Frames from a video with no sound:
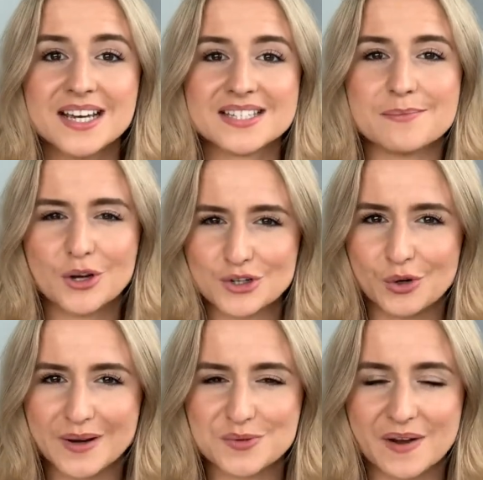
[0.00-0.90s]
So I'm not sure
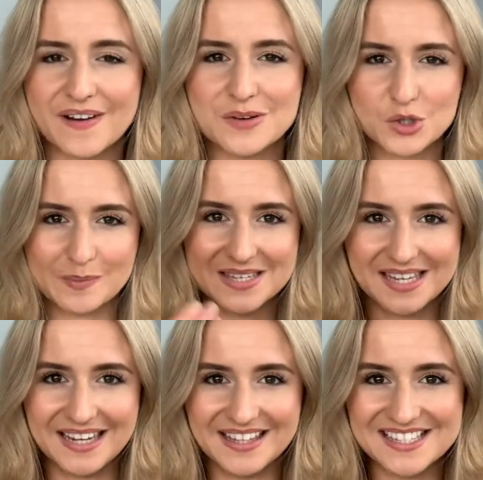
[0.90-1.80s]
which way around you'll be
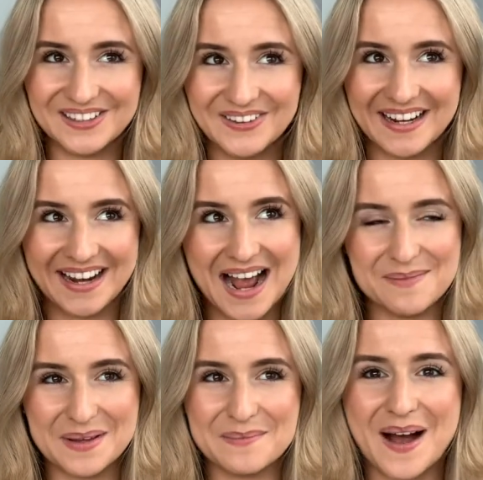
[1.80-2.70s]
seeing this looking at
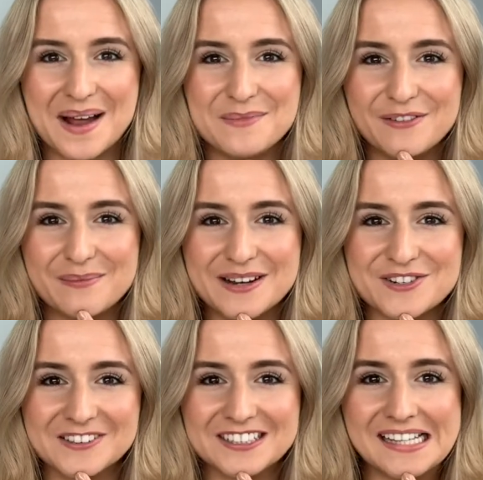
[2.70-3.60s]
me, but I'm moving my
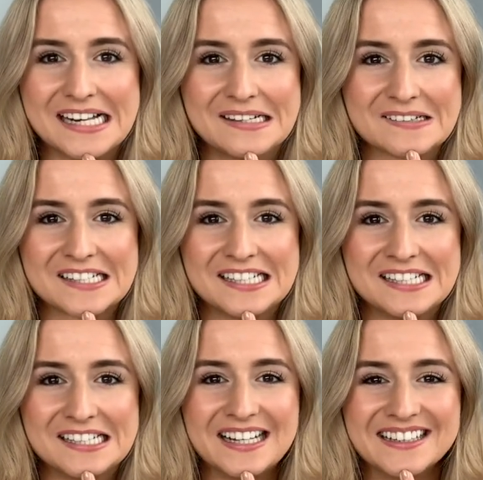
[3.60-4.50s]
jaw to the left.
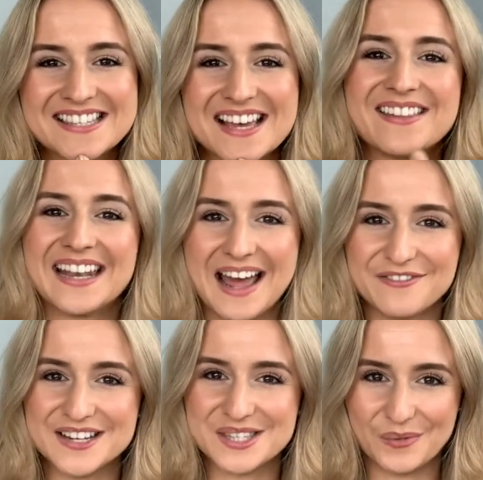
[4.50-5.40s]
So the
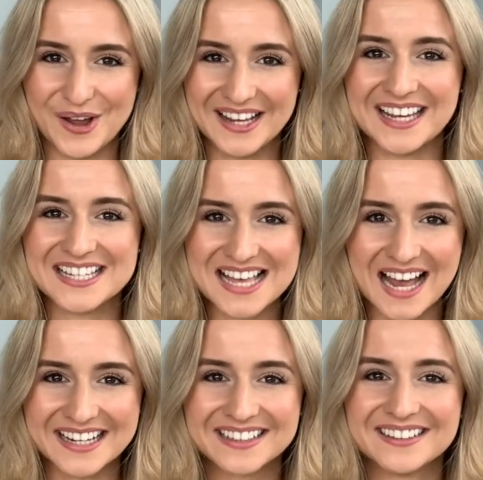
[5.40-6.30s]
left is the working side.